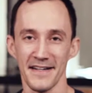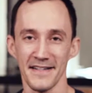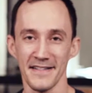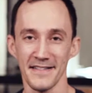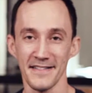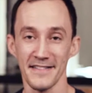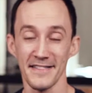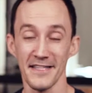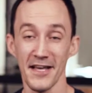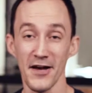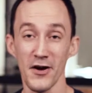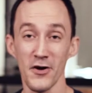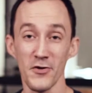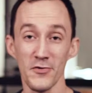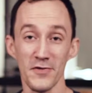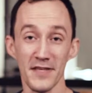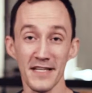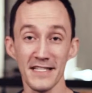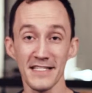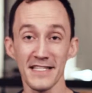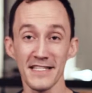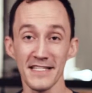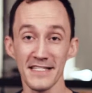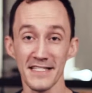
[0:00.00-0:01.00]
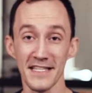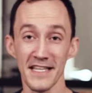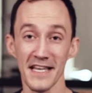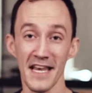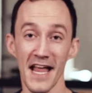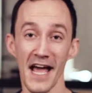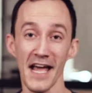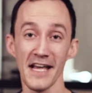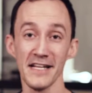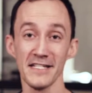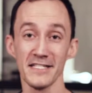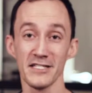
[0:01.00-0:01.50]
So this is a
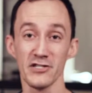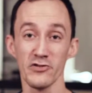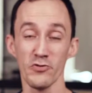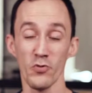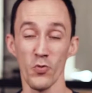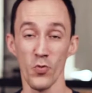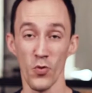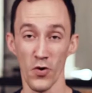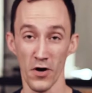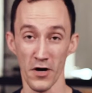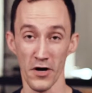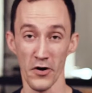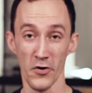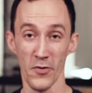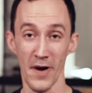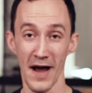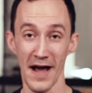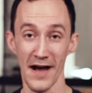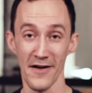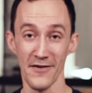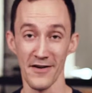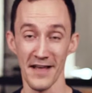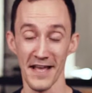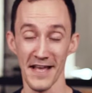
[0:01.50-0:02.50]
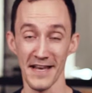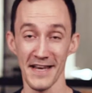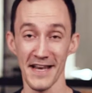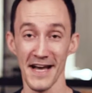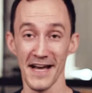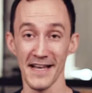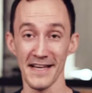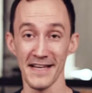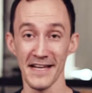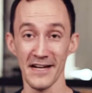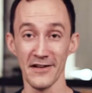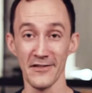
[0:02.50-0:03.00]
nice workaround and
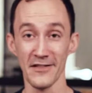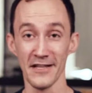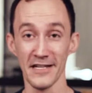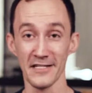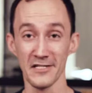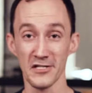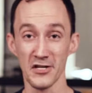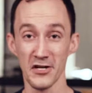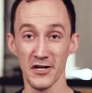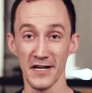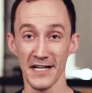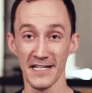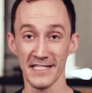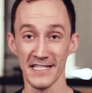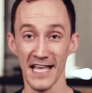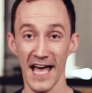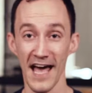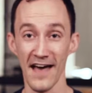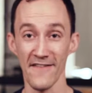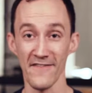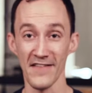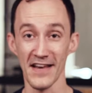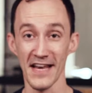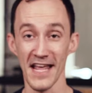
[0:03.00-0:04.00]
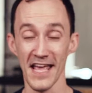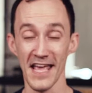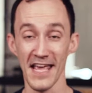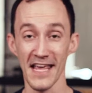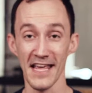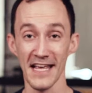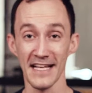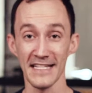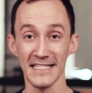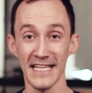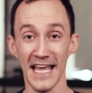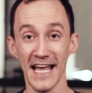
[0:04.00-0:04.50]
not nearly as good as having
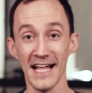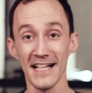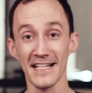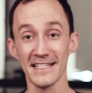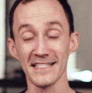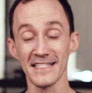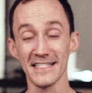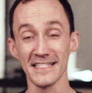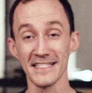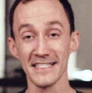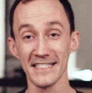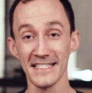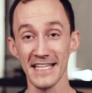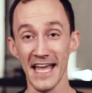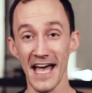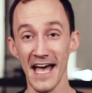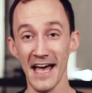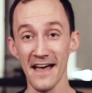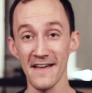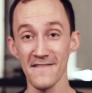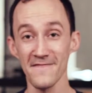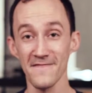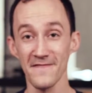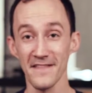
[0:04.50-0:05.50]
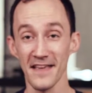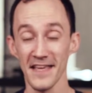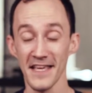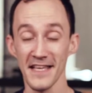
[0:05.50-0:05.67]
a talented staff.